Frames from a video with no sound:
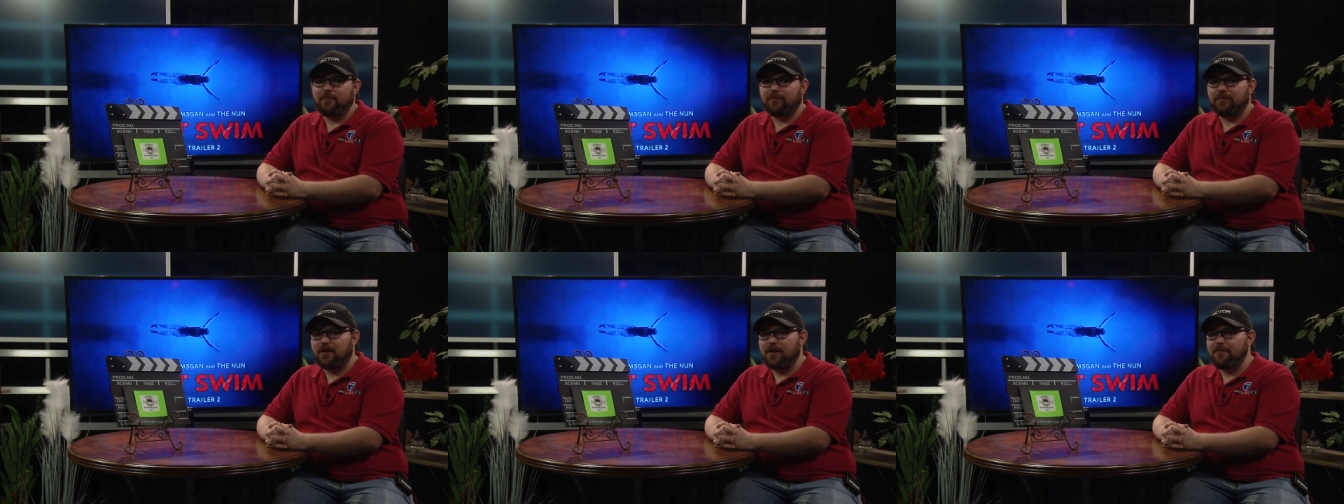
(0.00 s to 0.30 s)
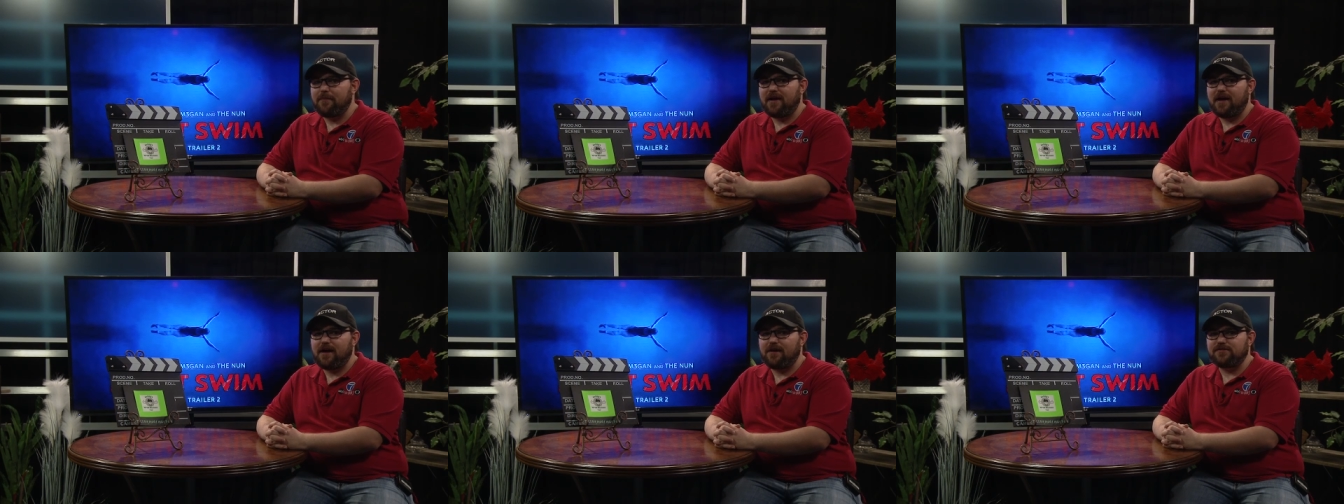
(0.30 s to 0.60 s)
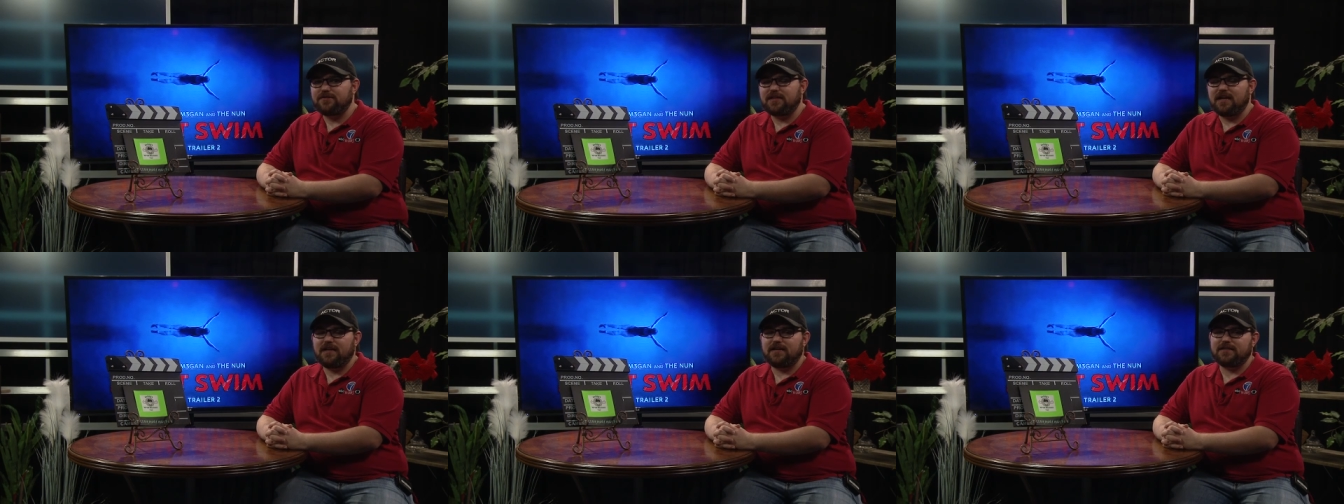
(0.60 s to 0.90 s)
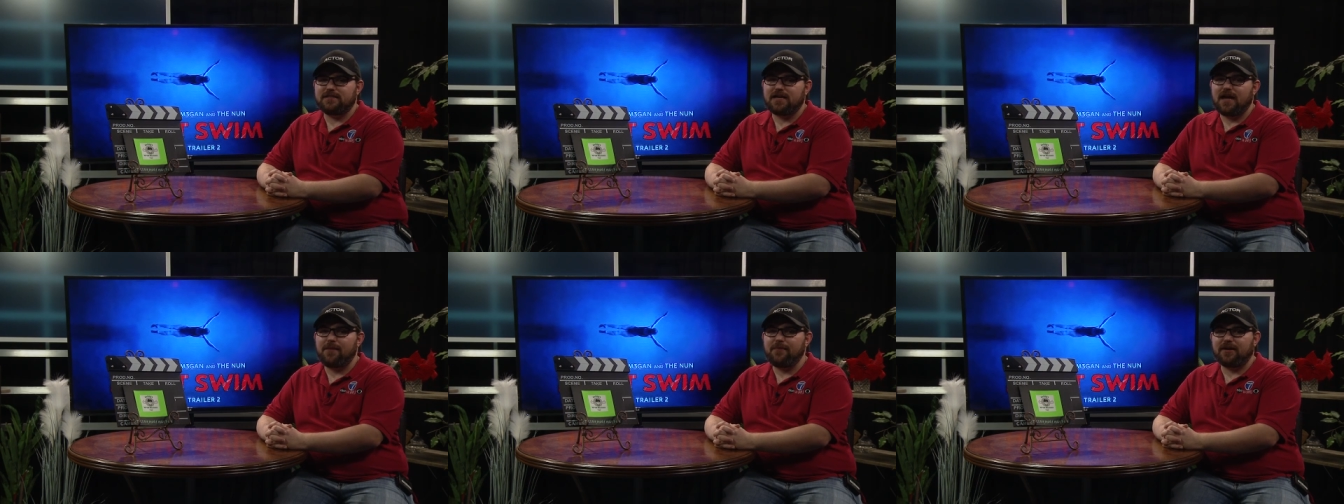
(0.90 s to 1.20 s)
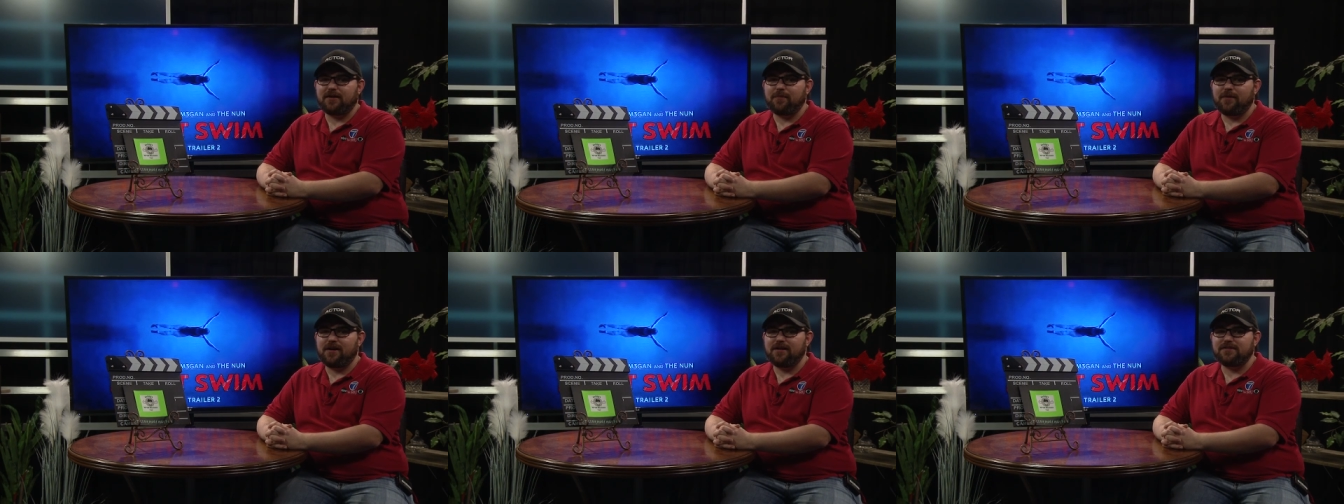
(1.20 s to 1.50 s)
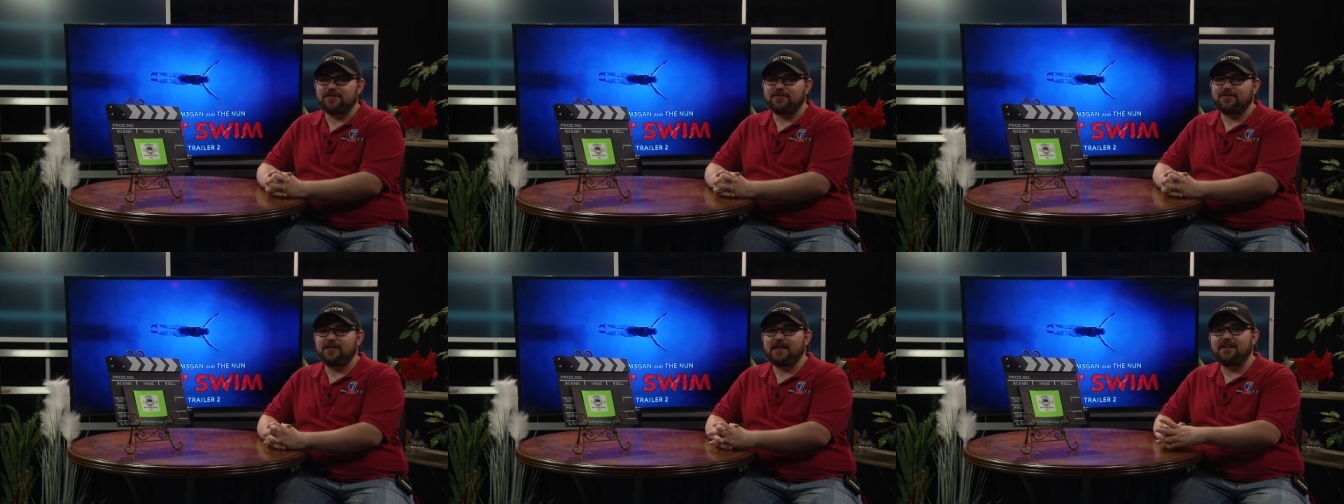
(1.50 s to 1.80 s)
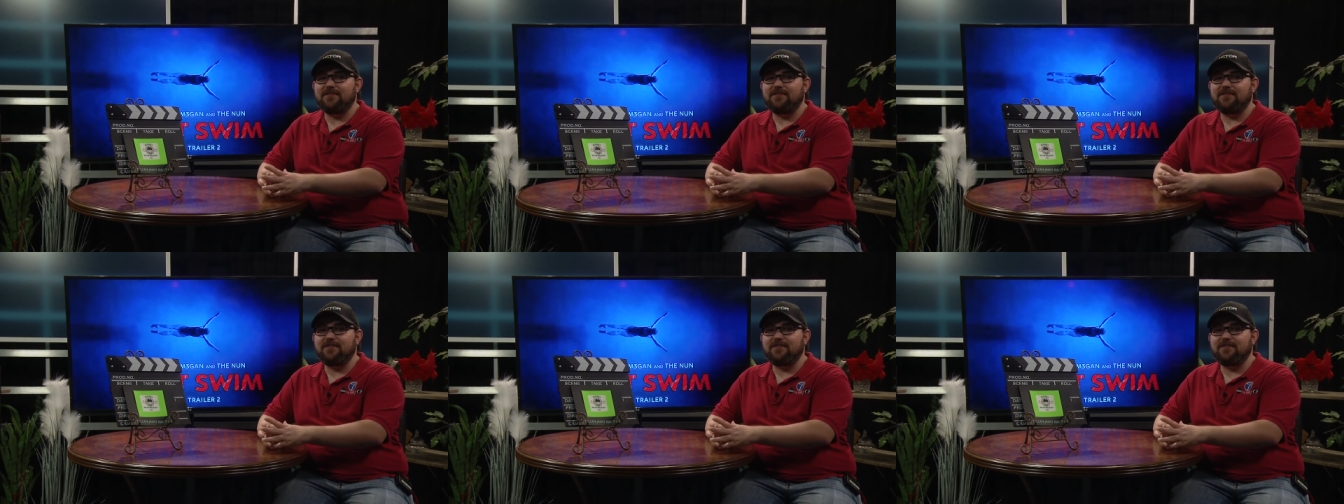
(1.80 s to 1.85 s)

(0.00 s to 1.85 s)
Blumhouse and Atomic Monster.